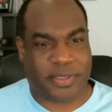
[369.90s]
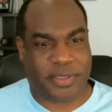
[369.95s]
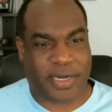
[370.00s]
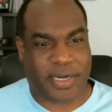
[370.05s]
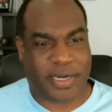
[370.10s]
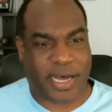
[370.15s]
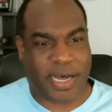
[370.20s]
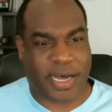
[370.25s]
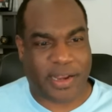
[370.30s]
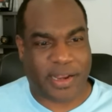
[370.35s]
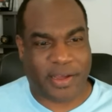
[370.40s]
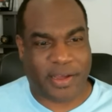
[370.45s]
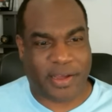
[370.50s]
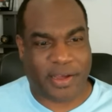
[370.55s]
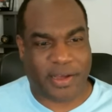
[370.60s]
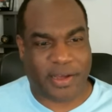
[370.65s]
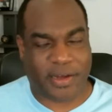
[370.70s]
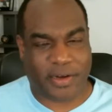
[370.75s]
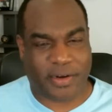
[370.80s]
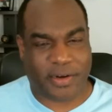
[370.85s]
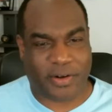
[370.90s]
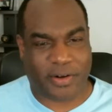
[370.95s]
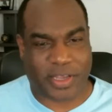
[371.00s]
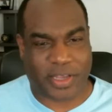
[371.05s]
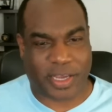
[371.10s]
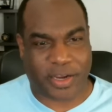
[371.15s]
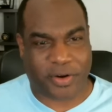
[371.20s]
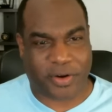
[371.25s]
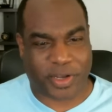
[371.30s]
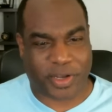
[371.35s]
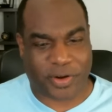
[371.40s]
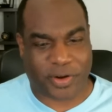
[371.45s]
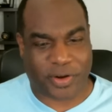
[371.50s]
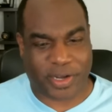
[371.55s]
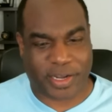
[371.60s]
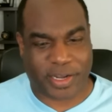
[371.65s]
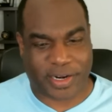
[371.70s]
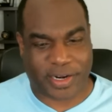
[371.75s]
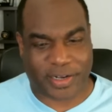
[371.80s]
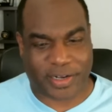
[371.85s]
Holla. Okay, here we go. I
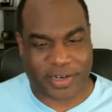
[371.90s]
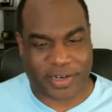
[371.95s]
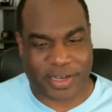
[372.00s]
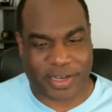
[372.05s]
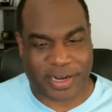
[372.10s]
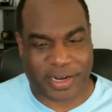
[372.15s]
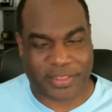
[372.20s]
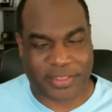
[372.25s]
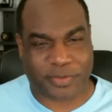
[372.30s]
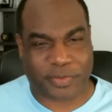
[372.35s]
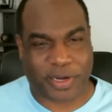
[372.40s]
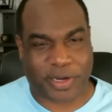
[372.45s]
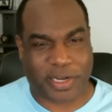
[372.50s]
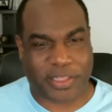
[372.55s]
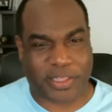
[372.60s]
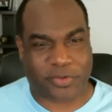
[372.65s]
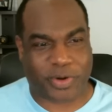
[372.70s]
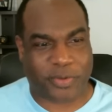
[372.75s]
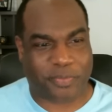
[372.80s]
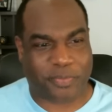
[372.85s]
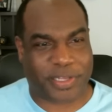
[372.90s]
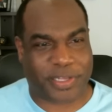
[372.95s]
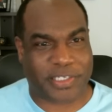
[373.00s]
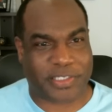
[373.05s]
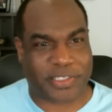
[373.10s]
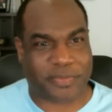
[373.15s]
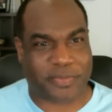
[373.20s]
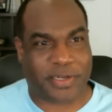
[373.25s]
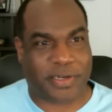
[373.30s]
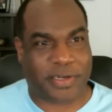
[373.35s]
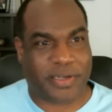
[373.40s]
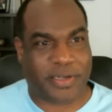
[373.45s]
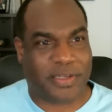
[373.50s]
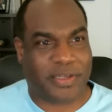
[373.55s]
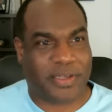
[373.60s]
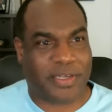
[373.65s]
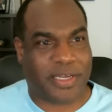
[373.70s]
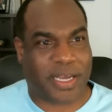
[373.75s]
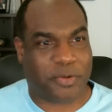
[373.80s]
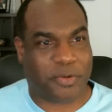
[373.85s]
got it. I got the right place, man.
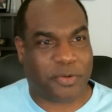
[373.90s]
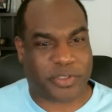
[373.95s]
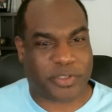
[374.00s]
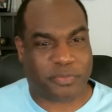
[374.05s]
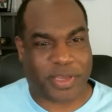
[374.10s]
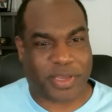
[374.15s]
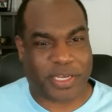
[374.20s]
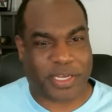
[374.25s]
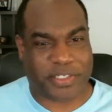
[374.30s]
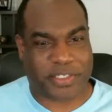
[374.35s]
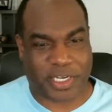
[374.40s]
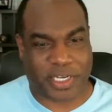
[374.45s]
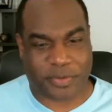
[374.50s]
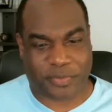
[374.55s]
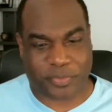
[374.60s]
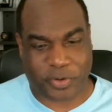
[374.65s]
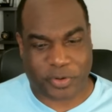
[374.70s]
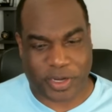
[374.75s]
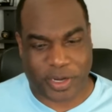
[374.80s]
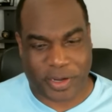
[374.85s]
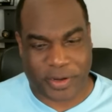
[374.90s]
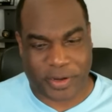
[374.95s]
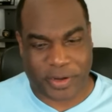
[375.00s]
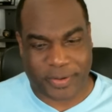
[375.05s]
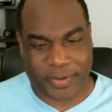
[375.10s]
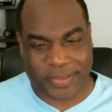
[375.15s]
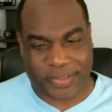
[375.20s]
I was in bad shape. Okay.